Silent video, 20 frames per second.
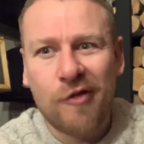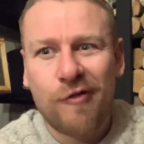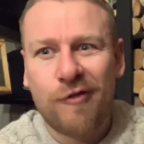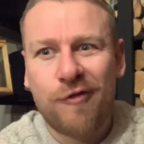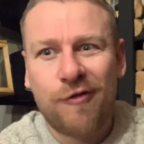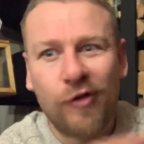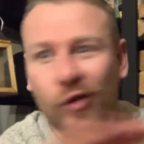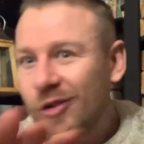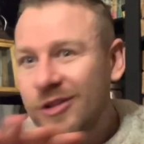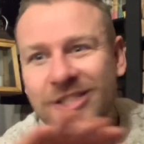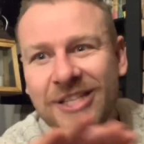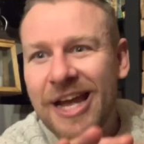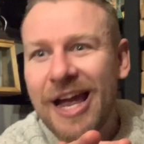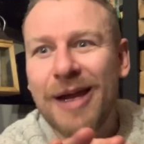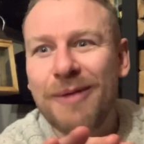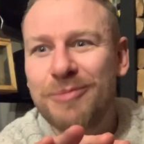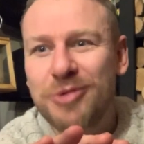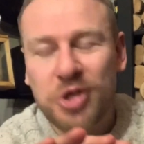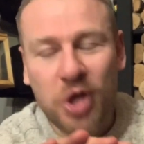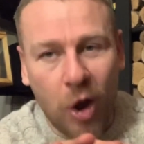
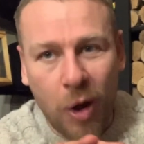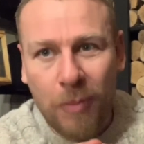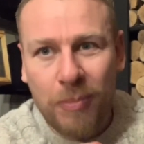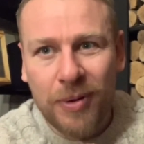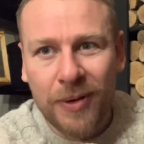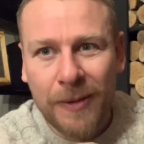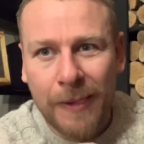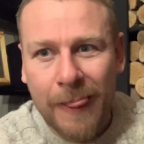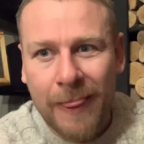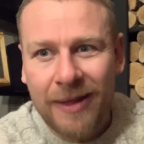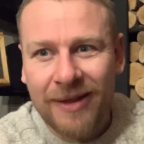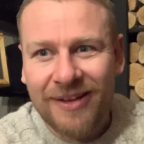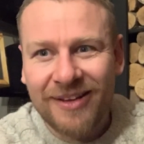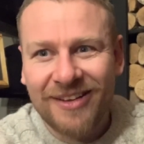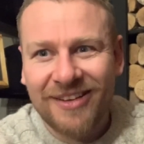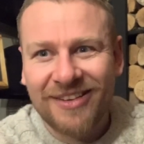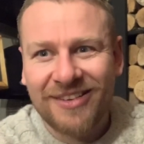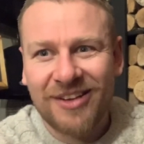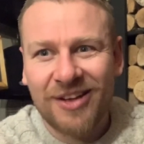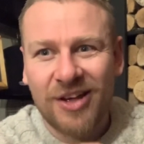full-time job
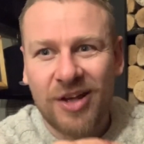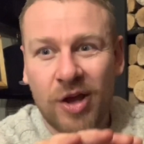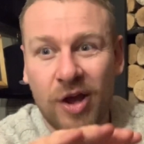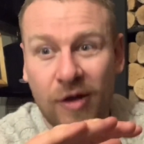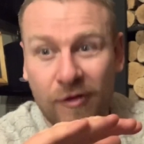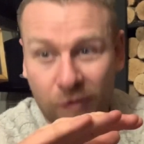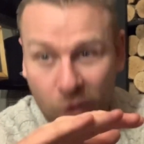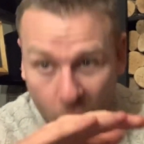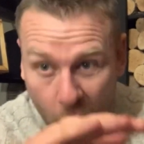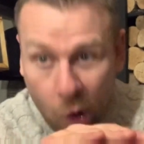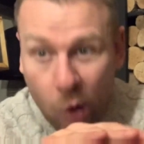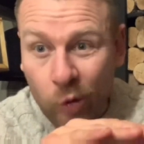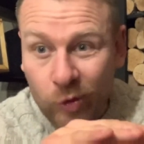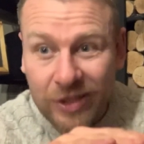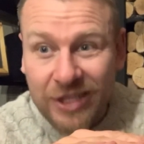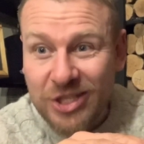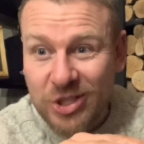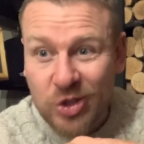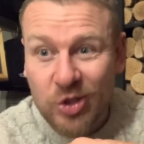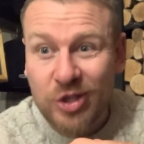of
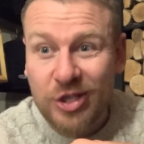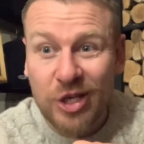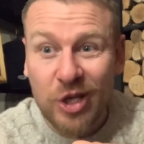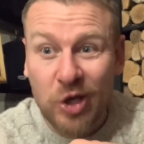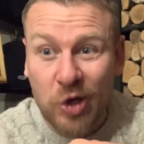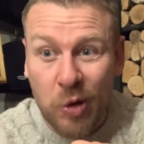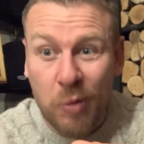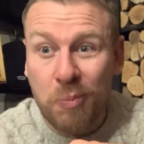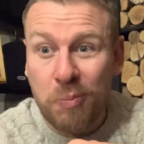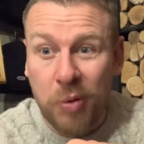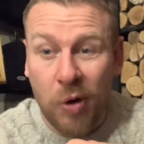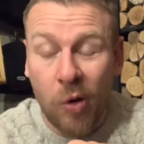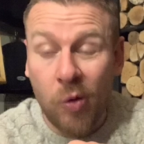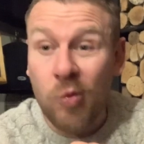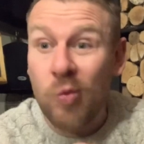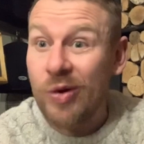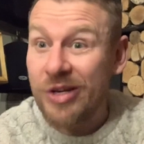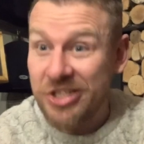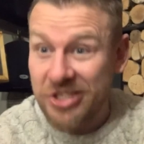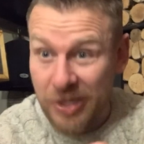only studying
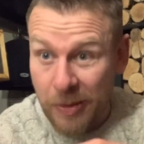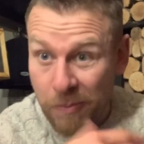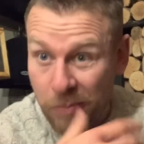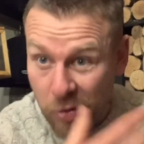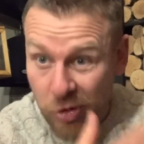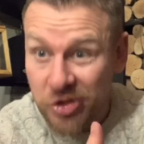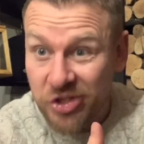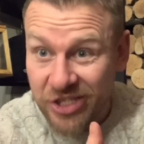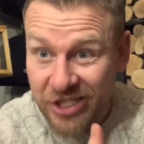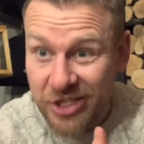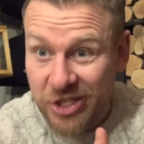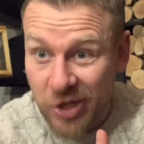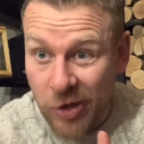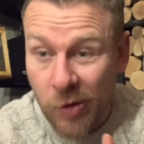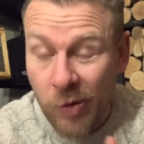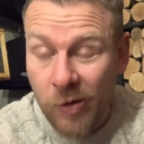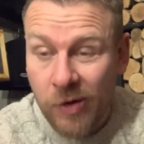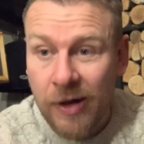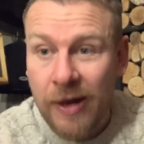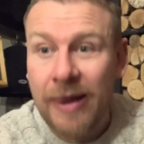Gumpo, which bushi
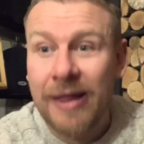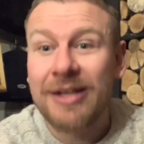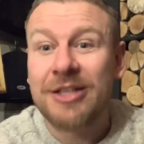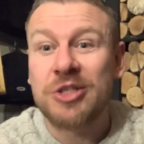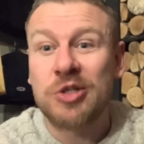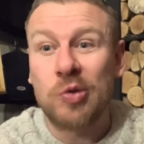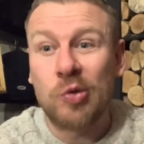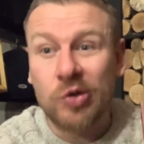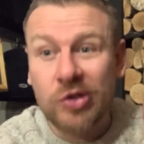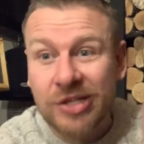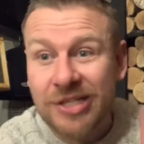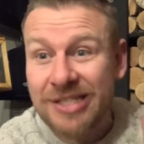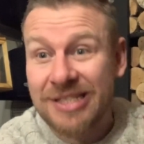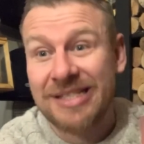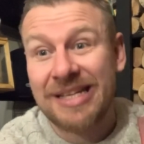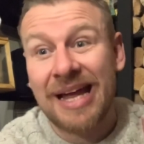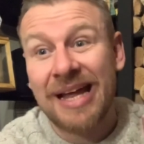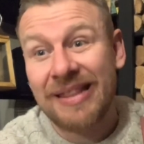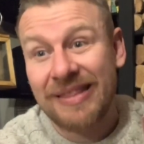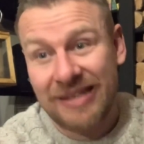do, to
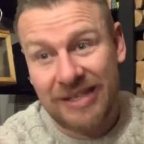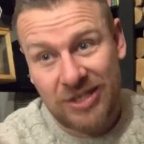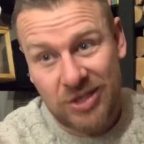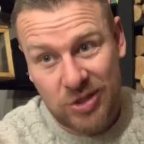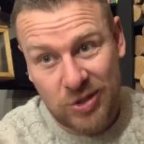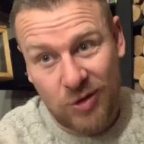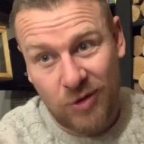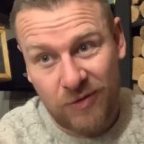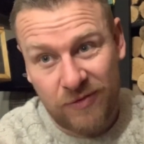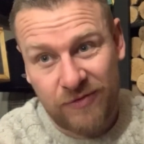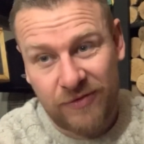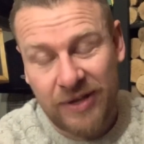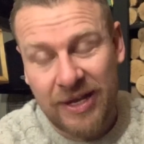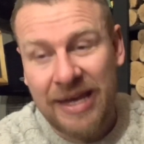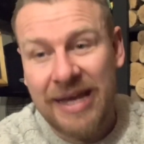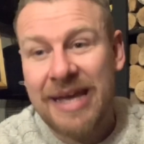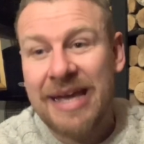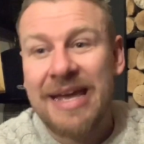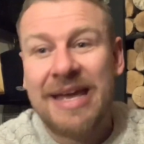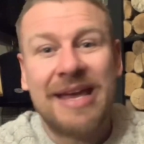understand this stuff.
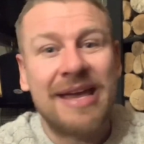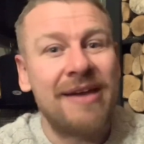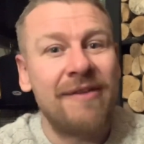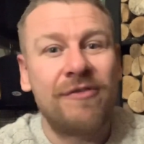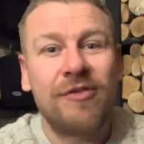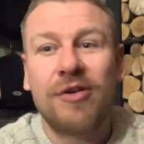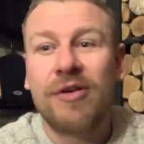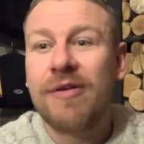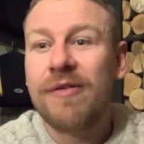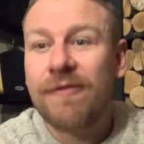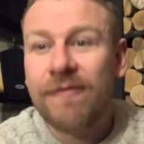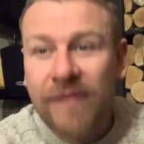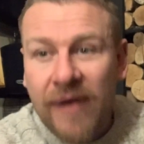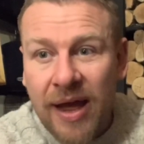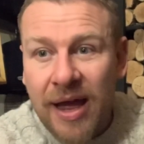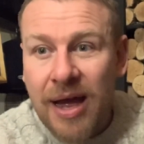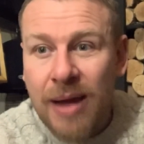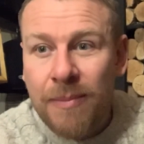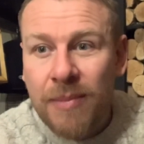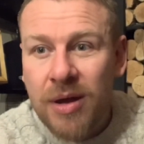If you're a
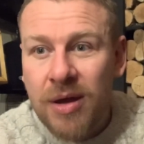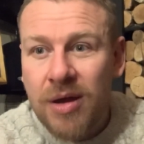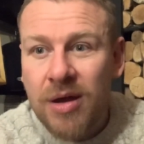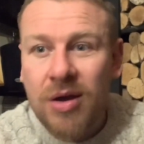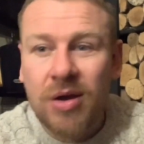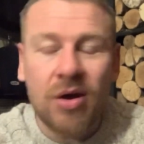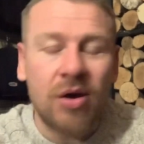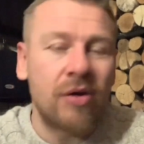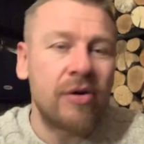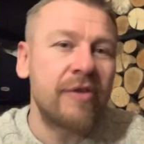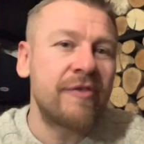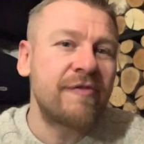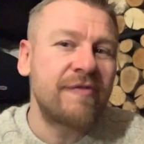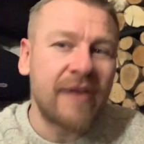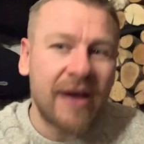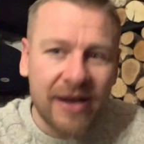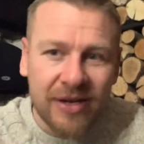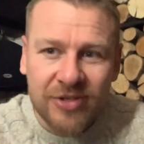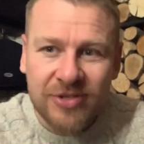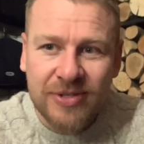farmer or a
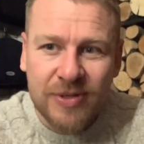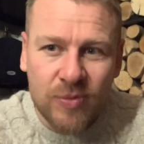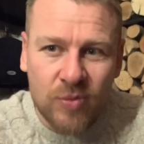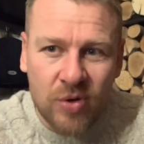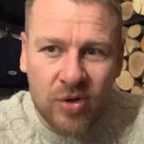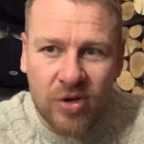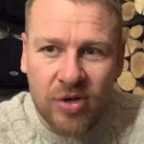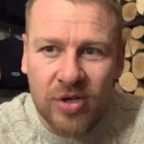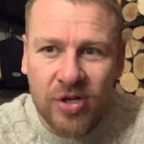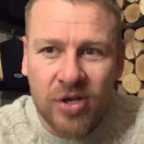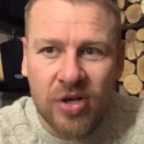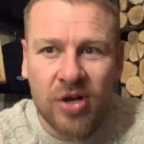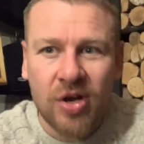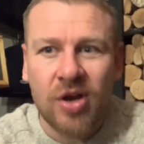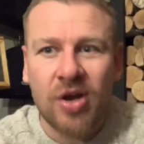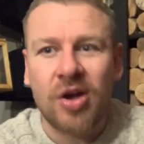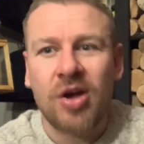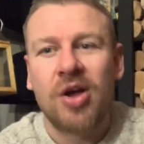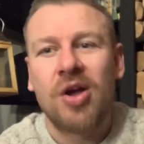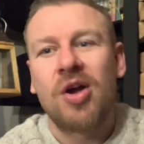factory
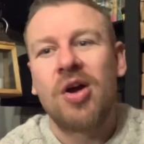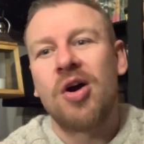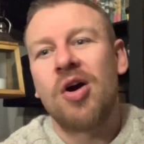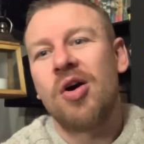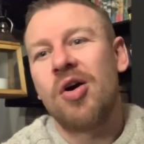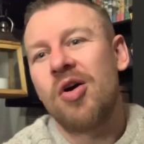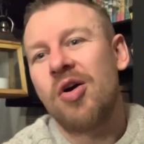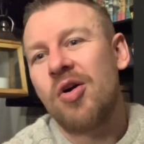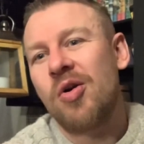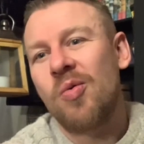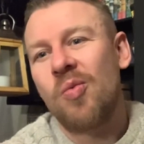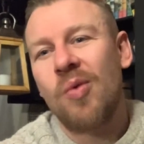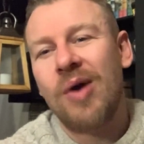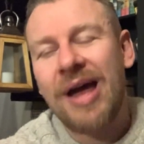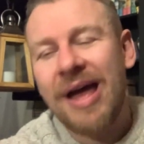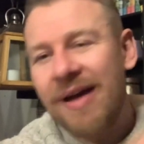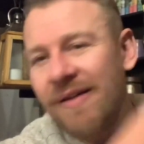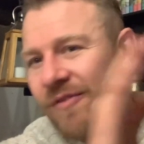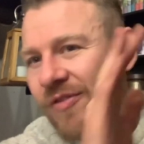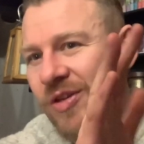worker or
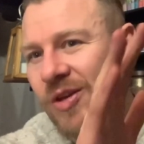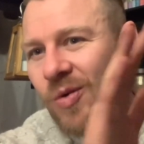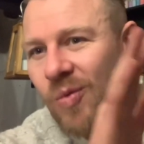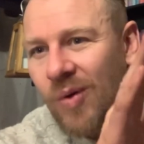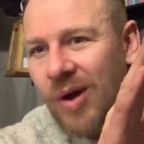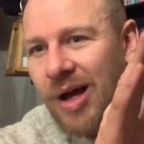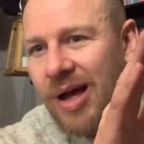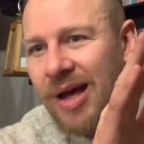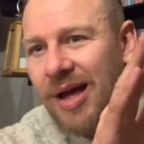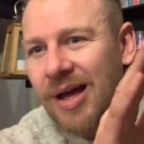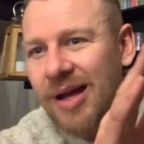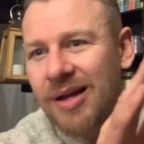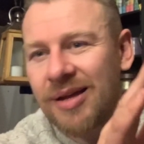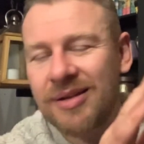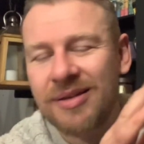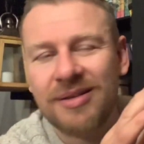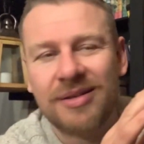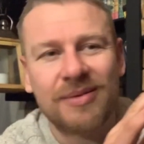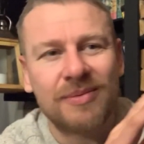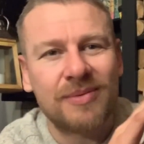whatever you are,
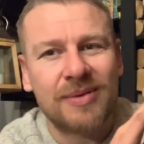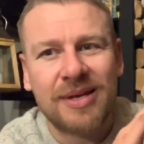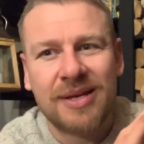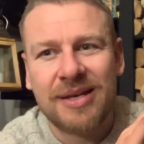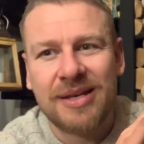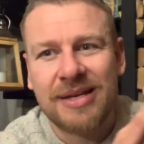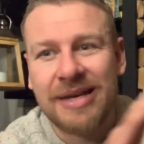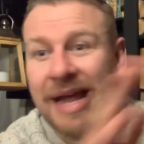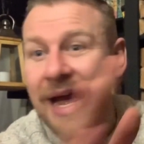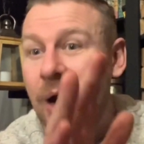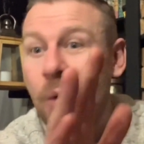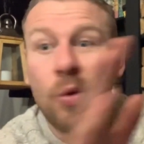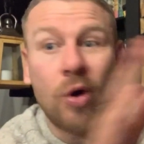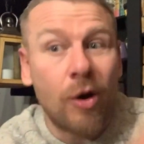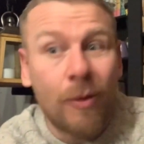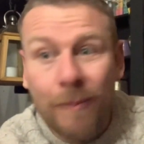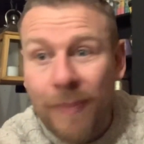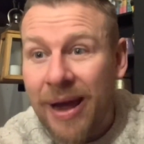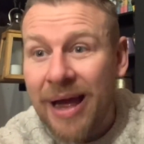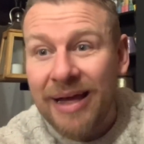now
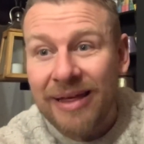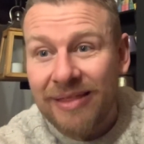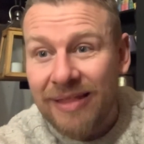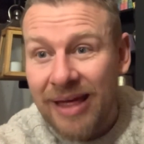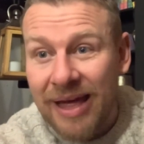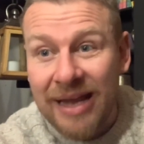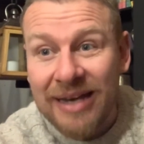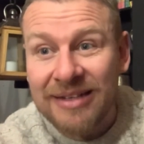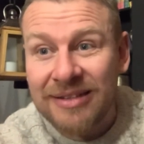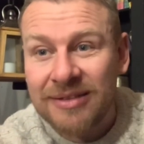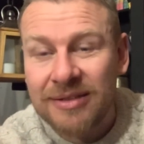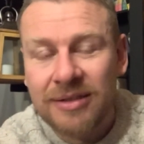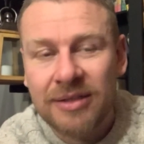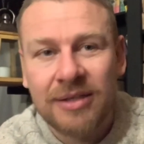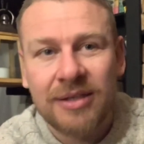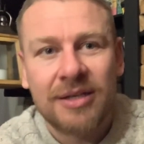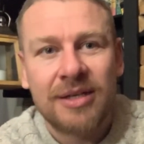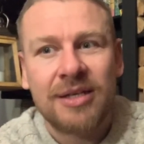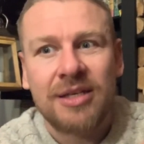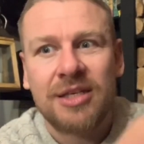or back then,
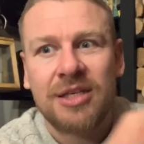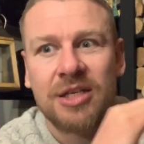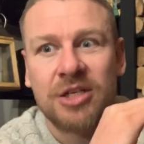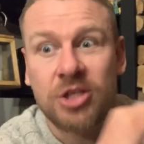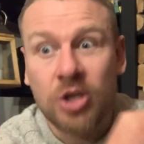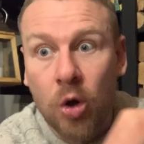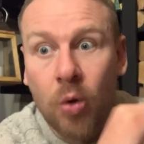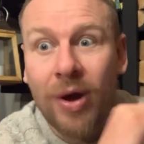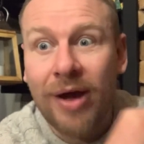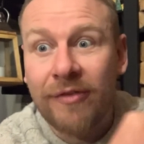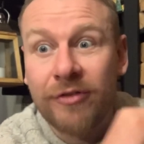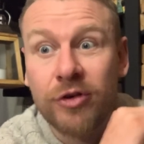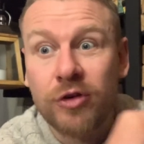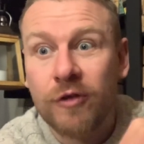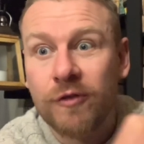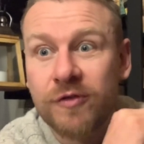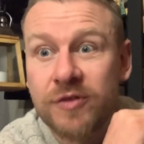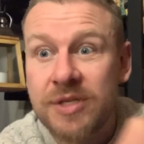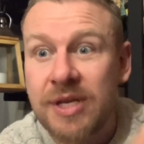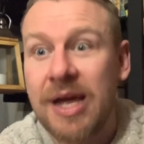you don't have
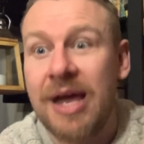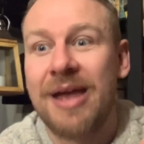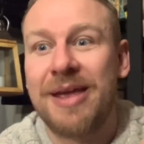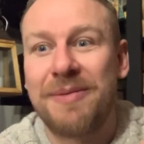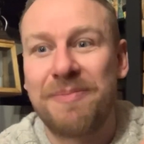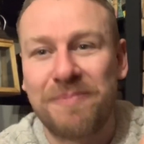enough time.